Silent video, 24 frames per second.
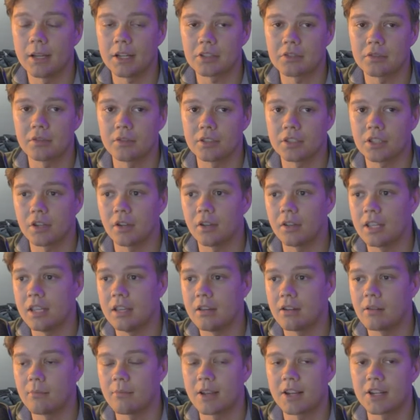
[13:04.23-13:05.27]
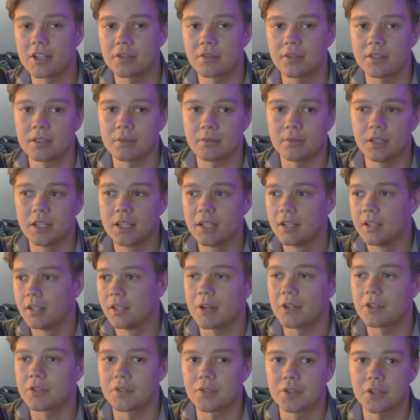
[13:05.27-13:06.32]
make sure it's coherent, make sure
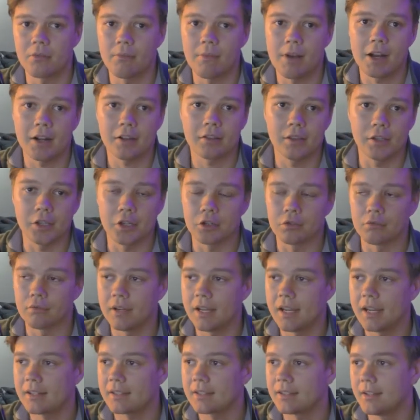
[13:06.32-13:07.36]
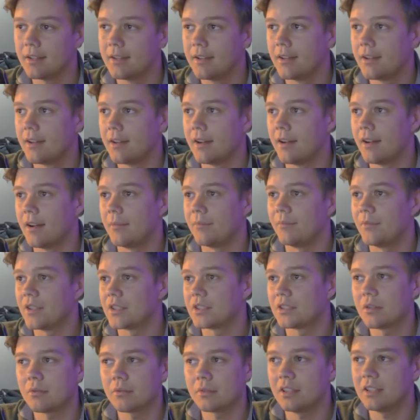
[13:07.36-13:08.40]
it's grammatically correct.
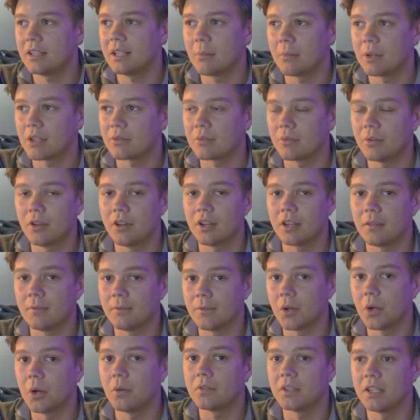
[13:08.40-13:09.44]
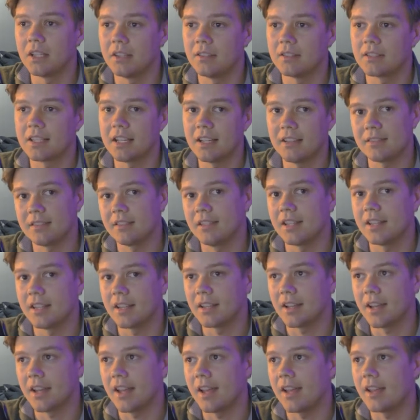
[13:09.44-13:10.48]
There's not really that much work involved in
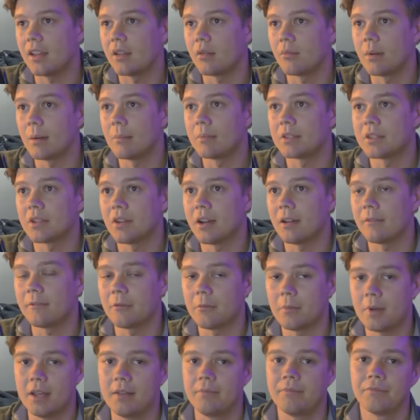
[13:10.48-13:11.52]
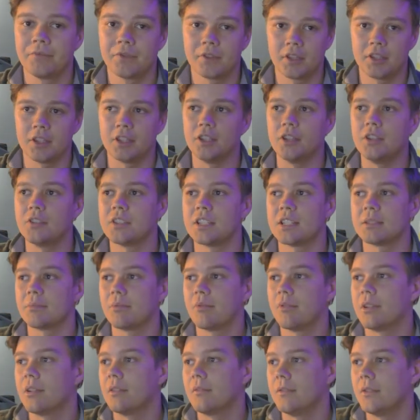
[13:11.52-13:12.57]
testing a website from a user's
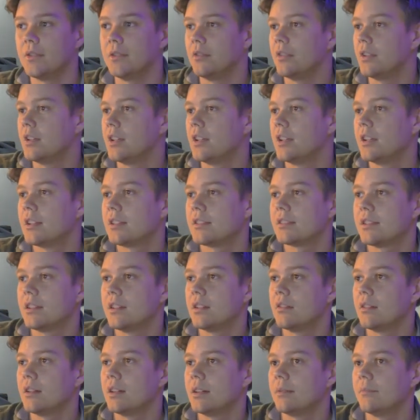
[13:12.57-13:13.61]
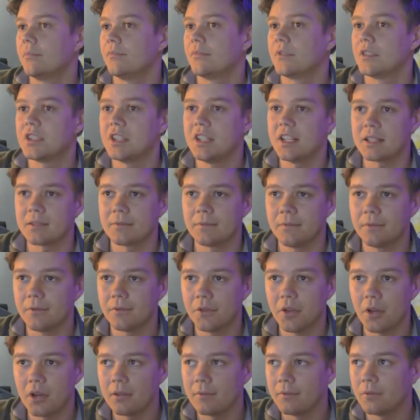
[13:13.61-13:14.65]
point of view. So she has
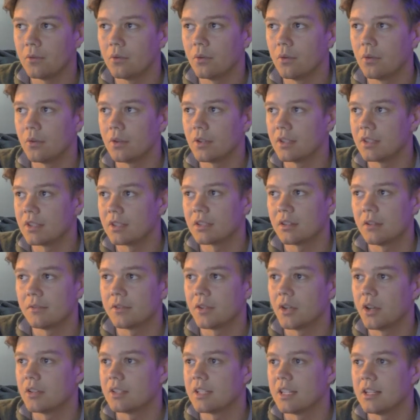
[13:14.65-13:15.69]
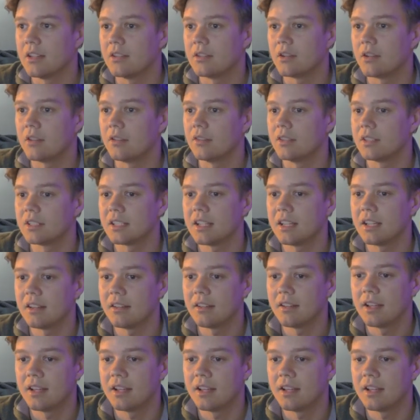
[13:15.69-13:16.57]
34 orders of $13,